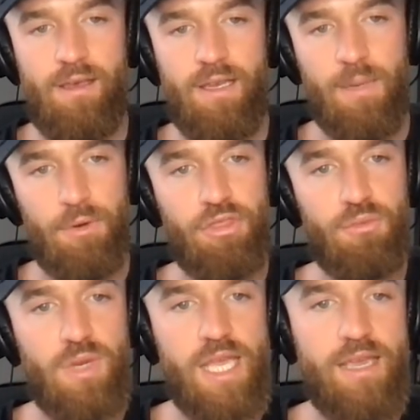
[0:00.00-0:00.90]
Number
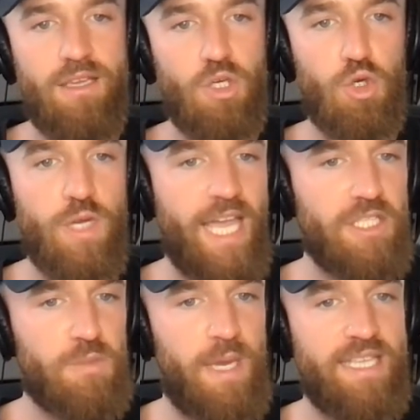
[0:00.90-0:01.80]
3,
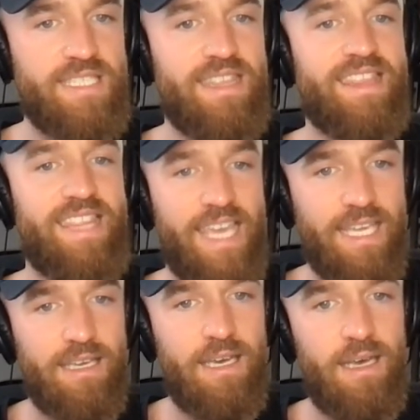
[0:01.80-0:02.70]
create space to
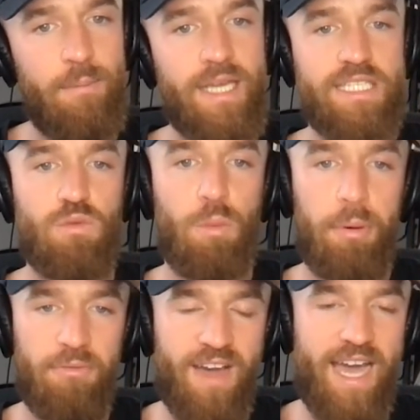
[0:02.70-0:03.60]
think because it will
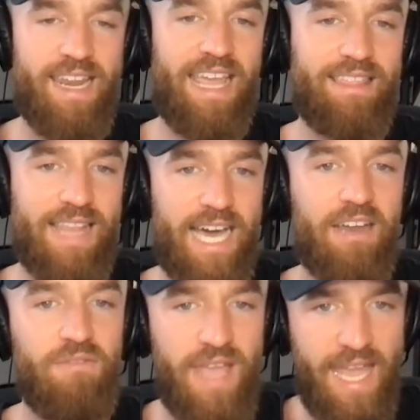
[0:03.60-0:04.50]
provide a lot
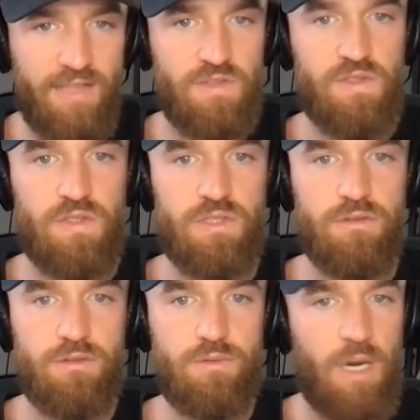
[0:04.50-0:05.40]
of answers.